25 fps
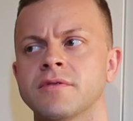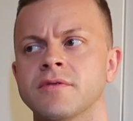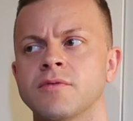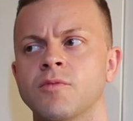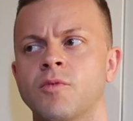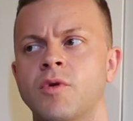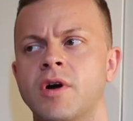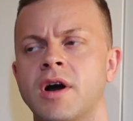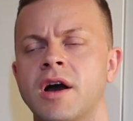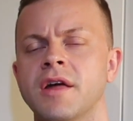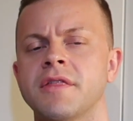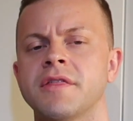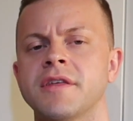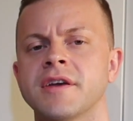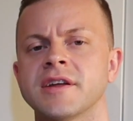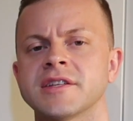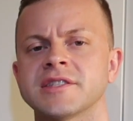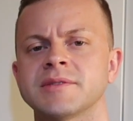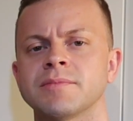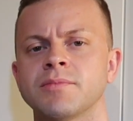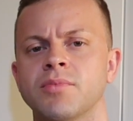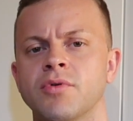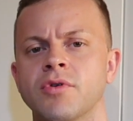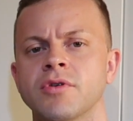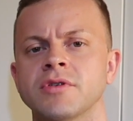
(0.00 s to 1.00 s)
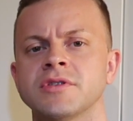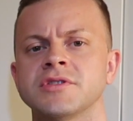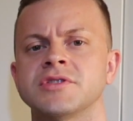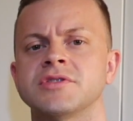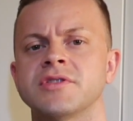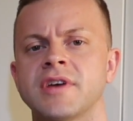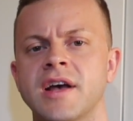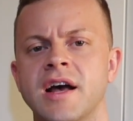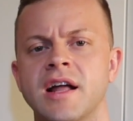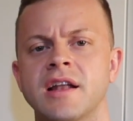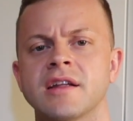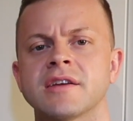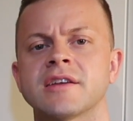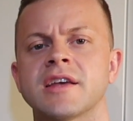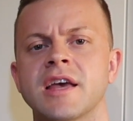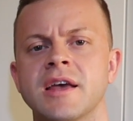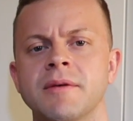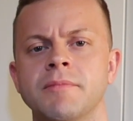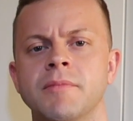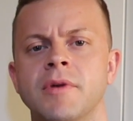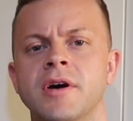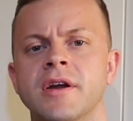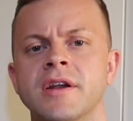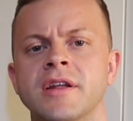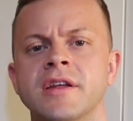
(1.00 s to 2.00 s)
why I think it's important to
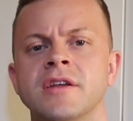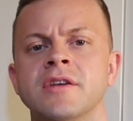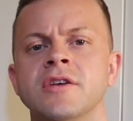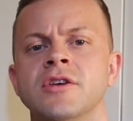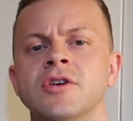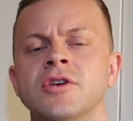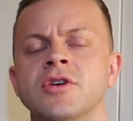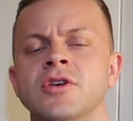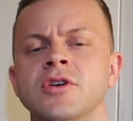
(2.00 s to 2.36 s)
allocate money